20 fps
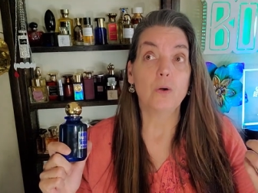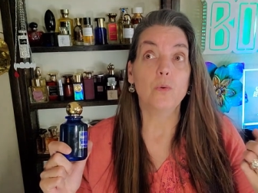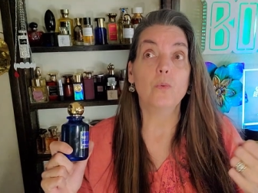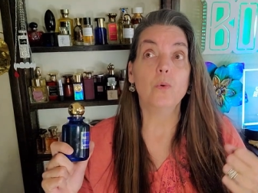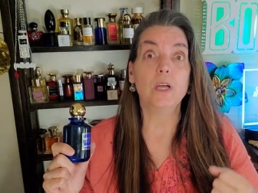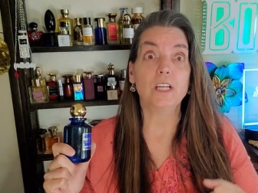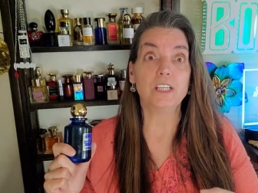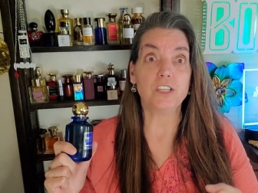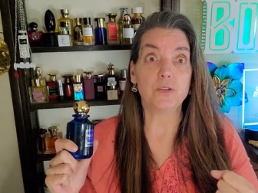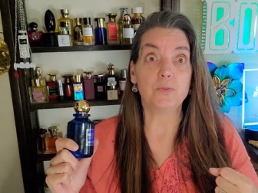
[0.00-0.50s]

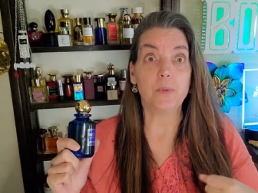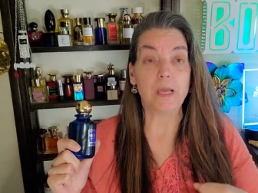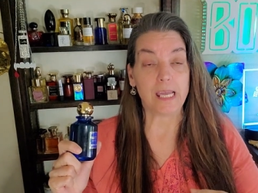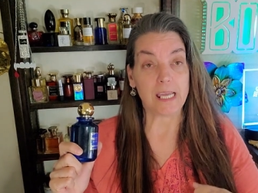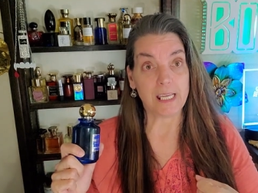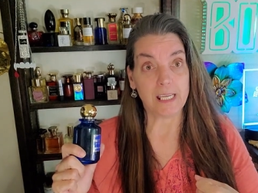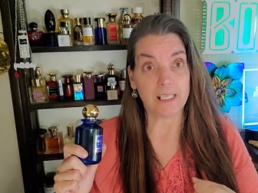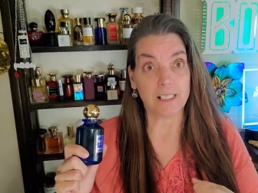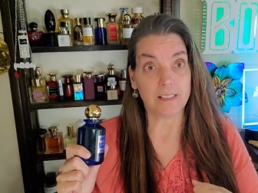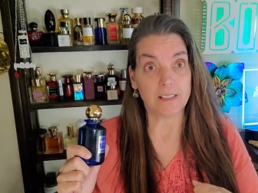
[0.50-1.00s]
which
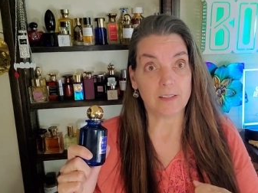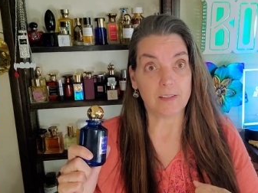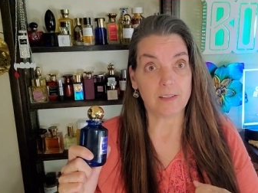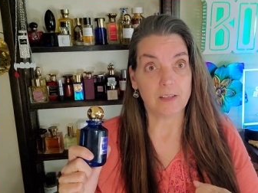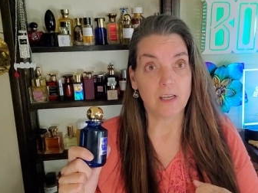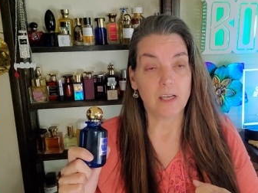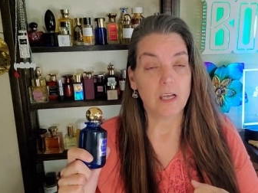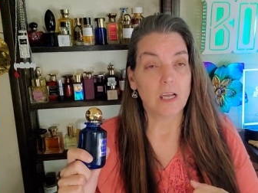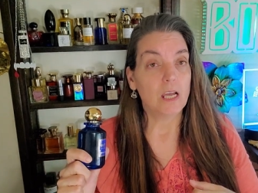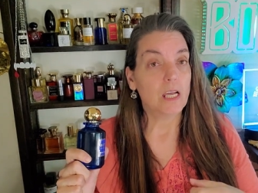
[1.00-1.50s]
means
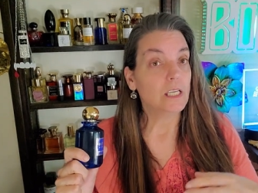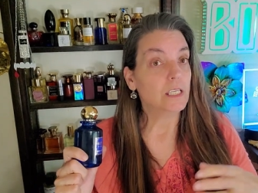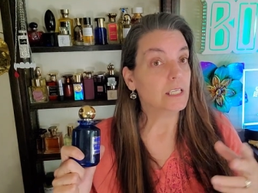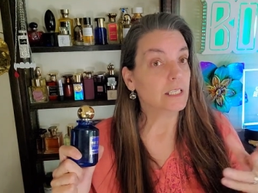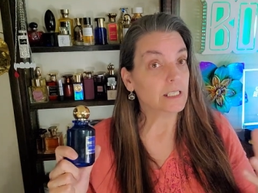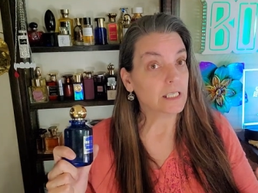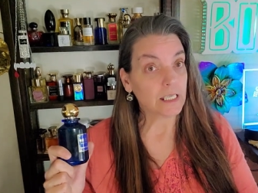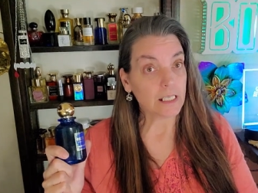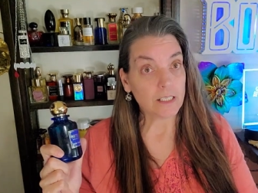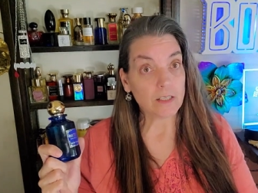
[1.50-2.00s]

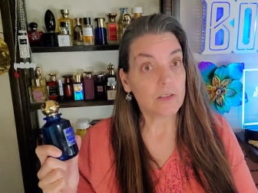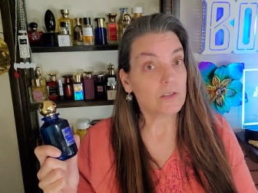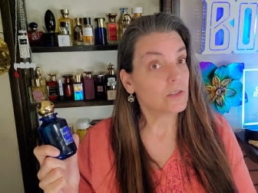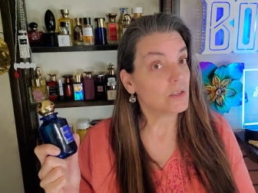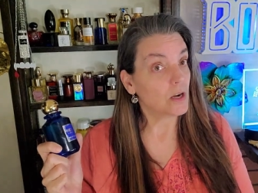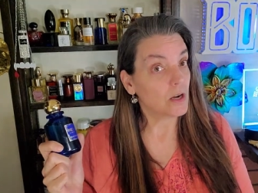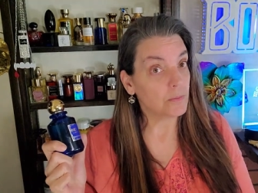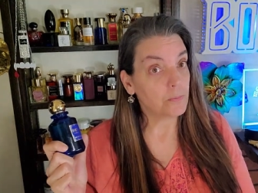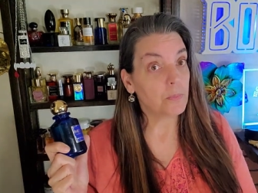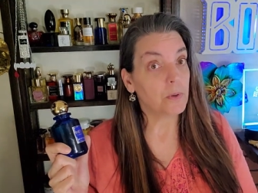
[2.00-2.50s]
you need to
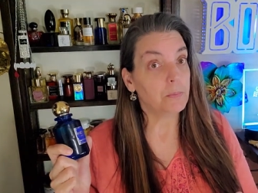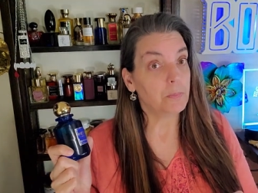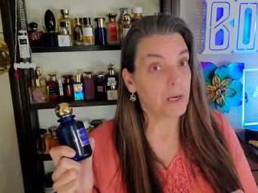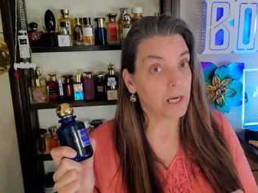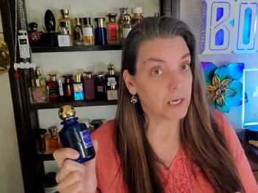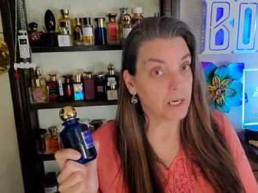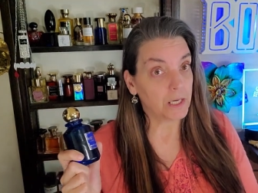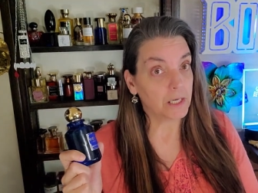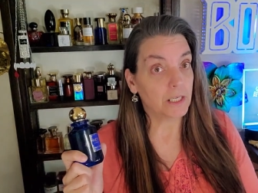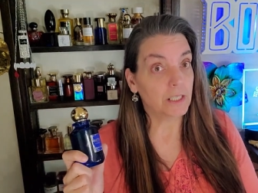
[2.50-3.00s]
start
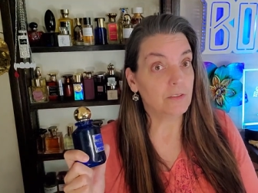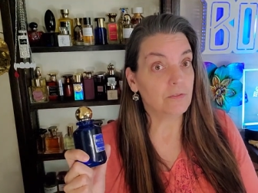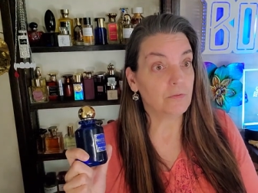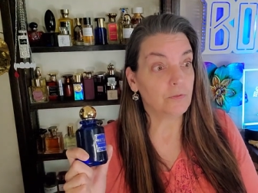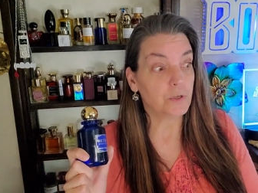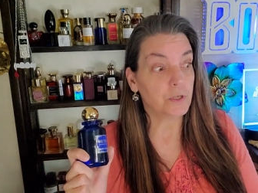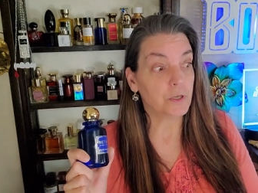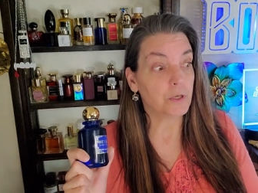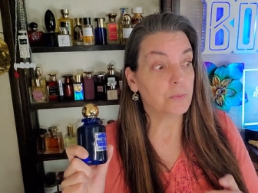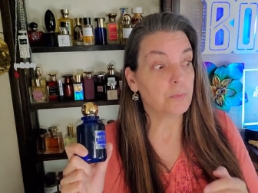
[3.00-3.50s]
preparing
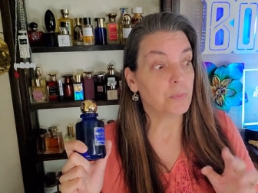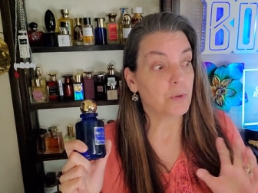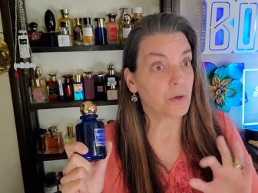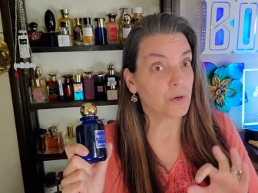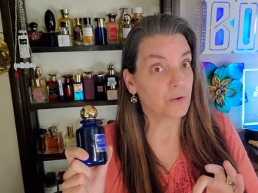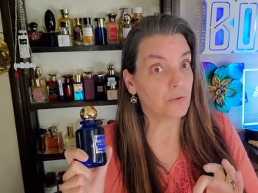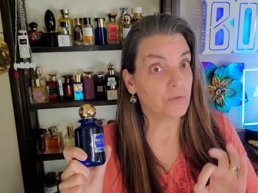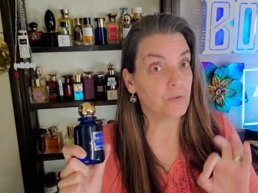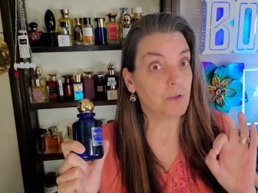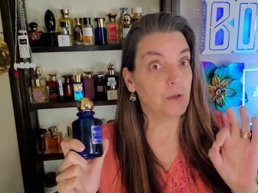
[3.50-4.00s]
for your
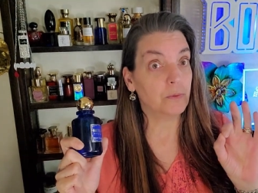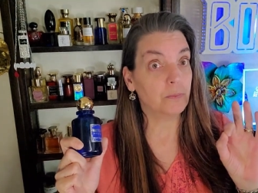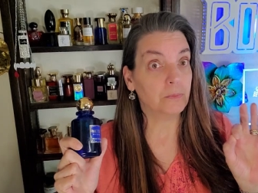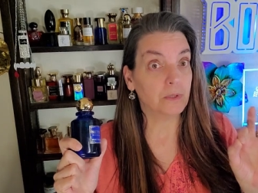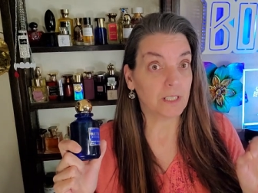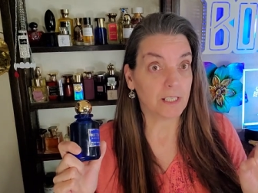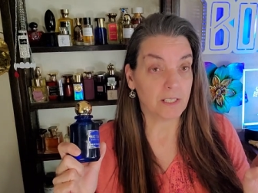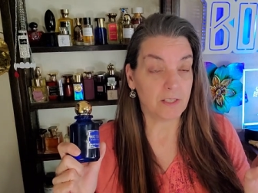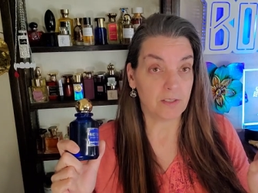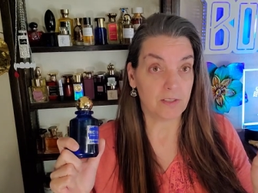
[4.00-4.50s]
perfume
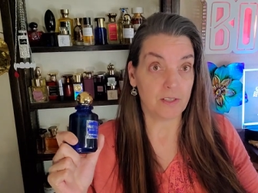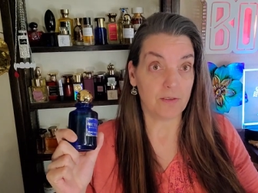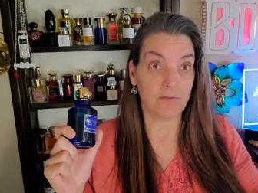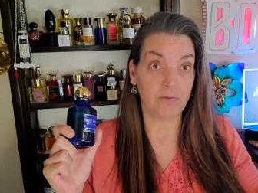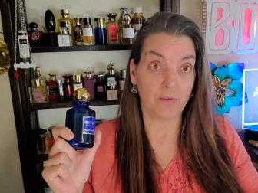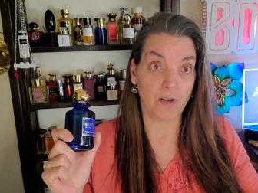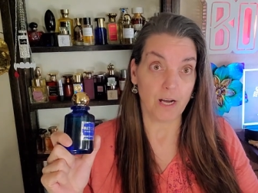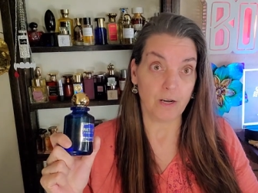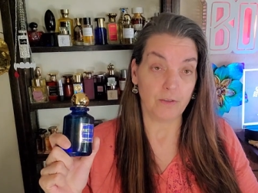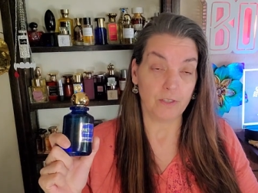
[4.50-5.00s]
list of
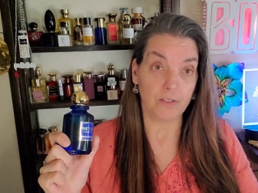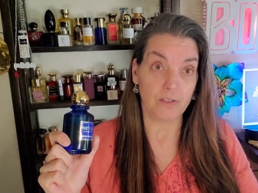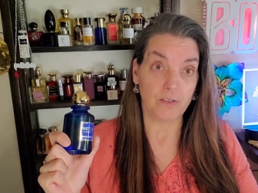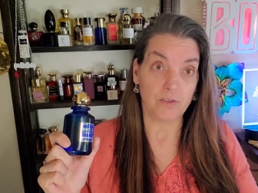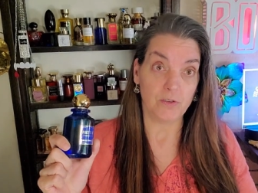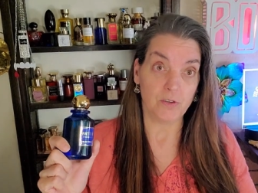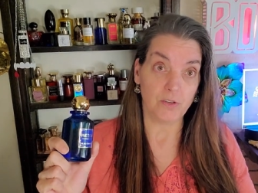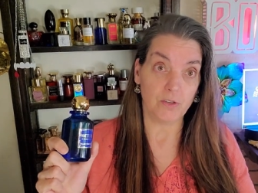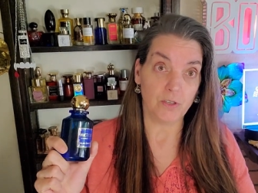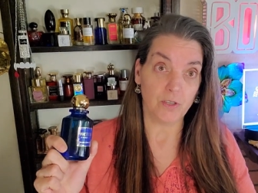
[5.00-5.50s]

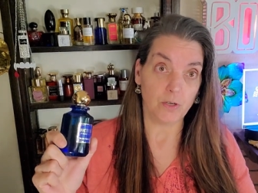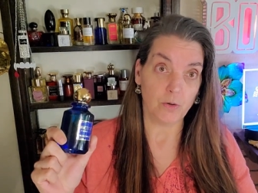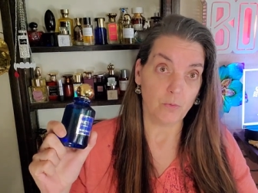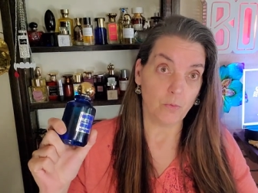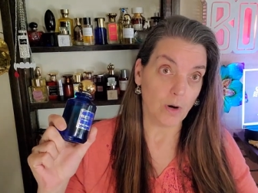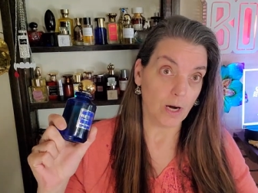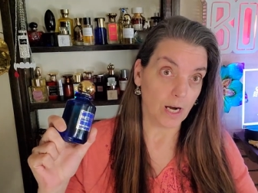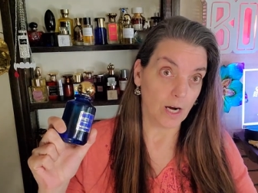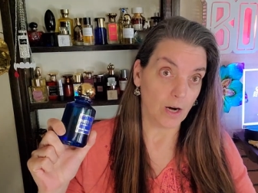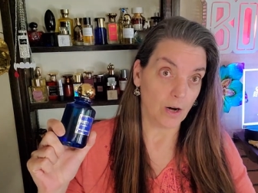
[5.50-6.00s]
fragrances you're going to
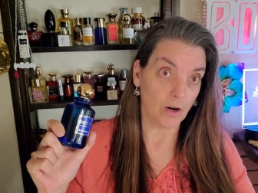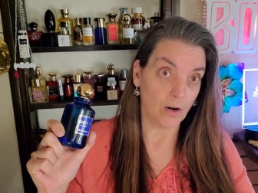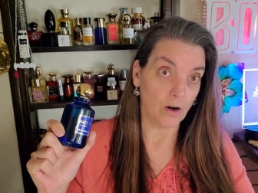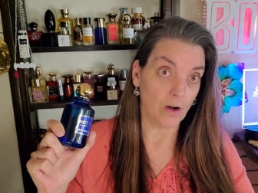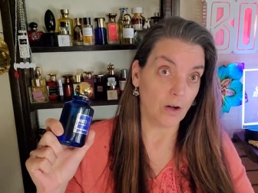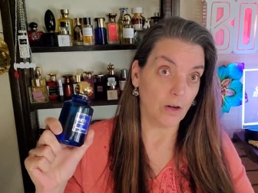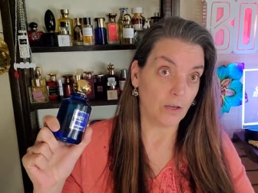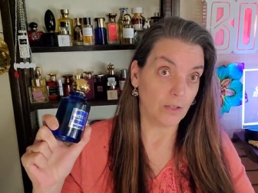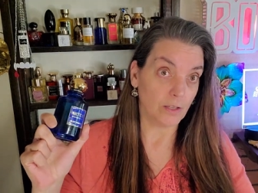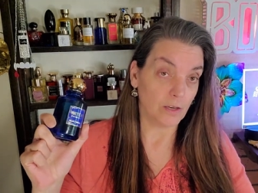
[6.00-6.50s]
wear
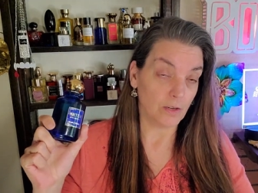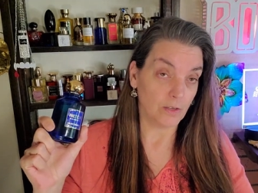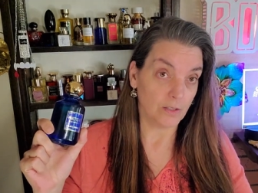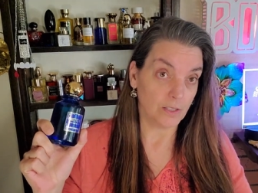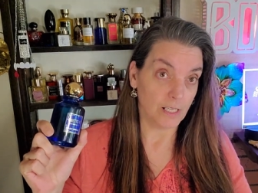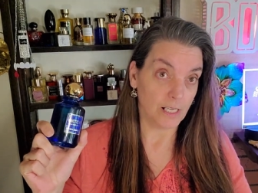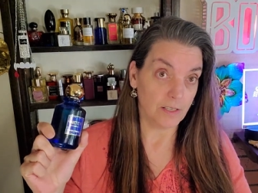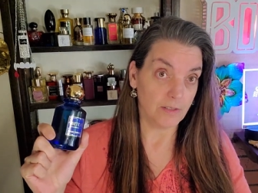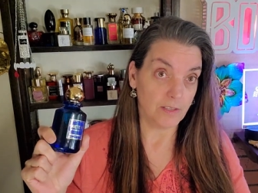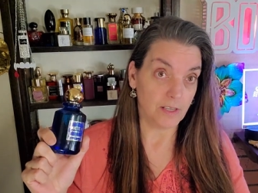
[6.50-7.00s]
on the
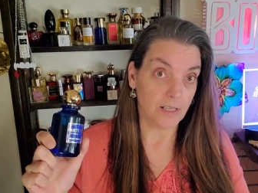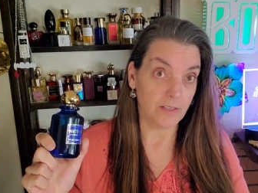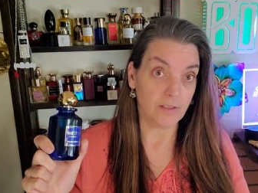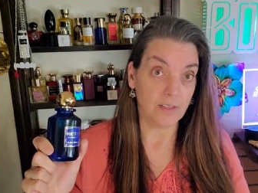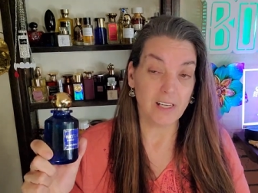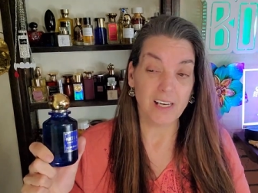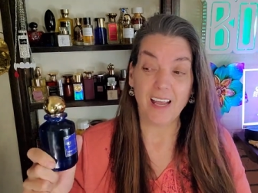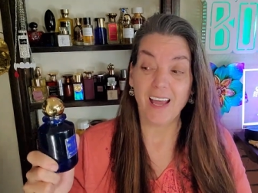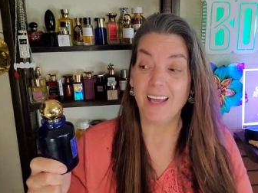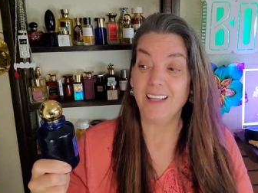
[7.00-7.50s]
holiday
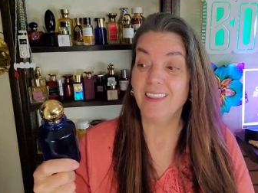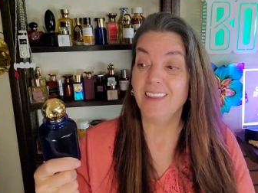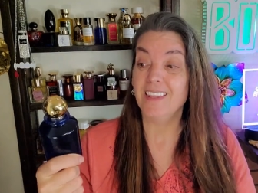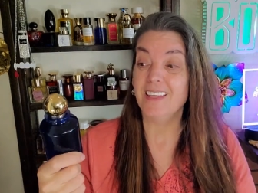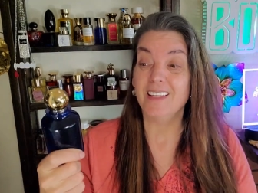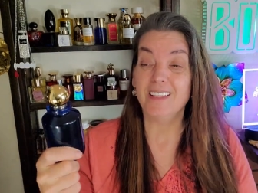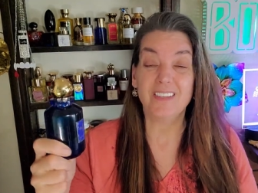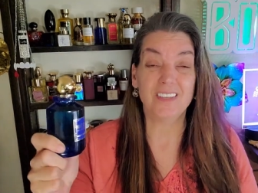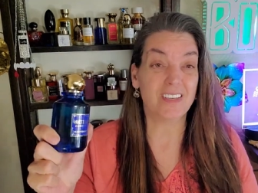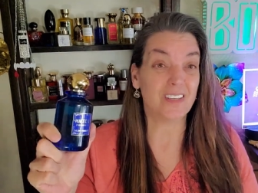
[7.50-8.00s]
season, and
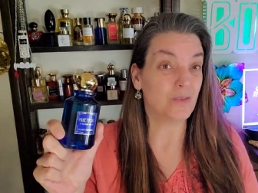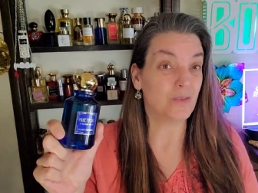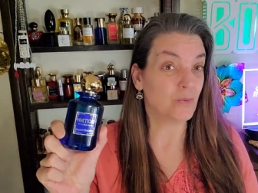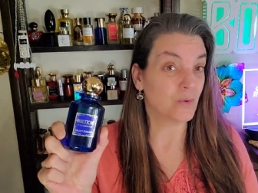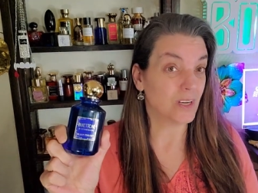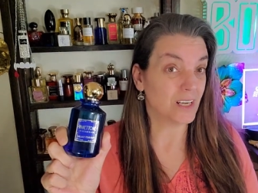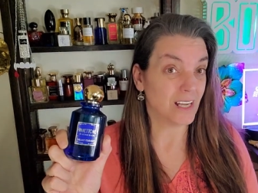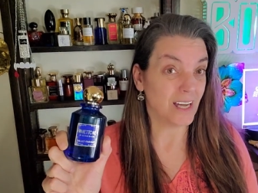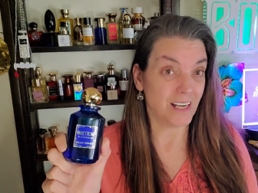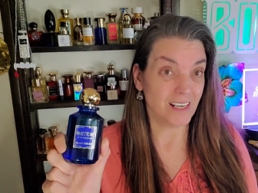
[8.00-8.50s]
this is
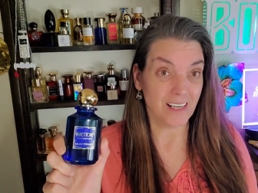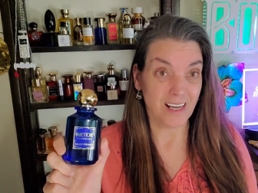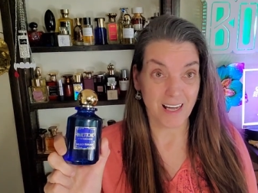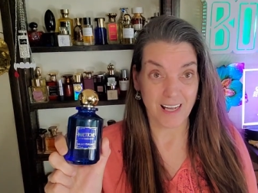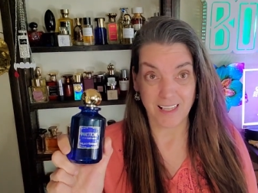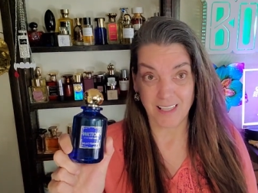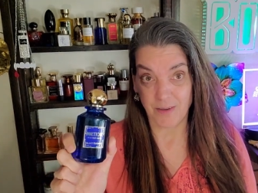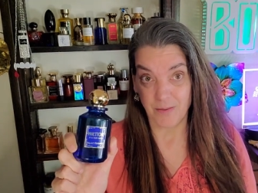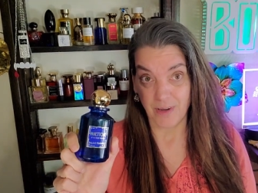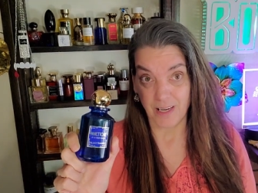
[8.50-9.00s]
one I'd
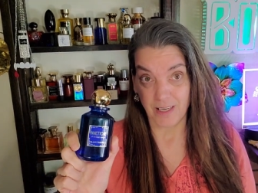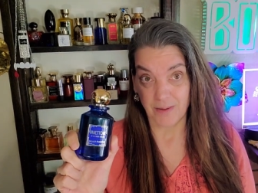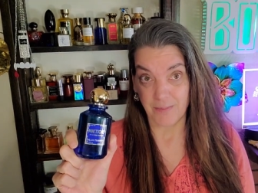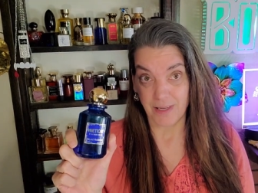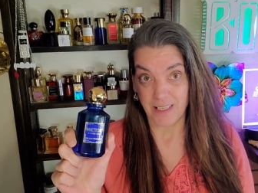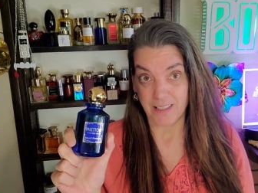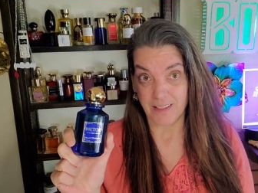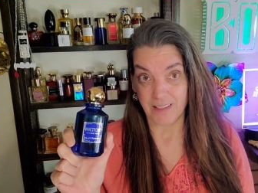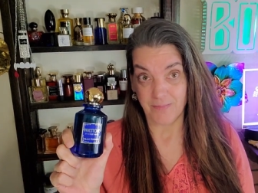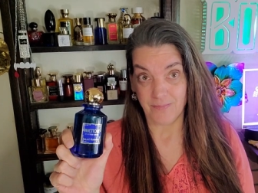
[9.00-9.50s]
highly recommend.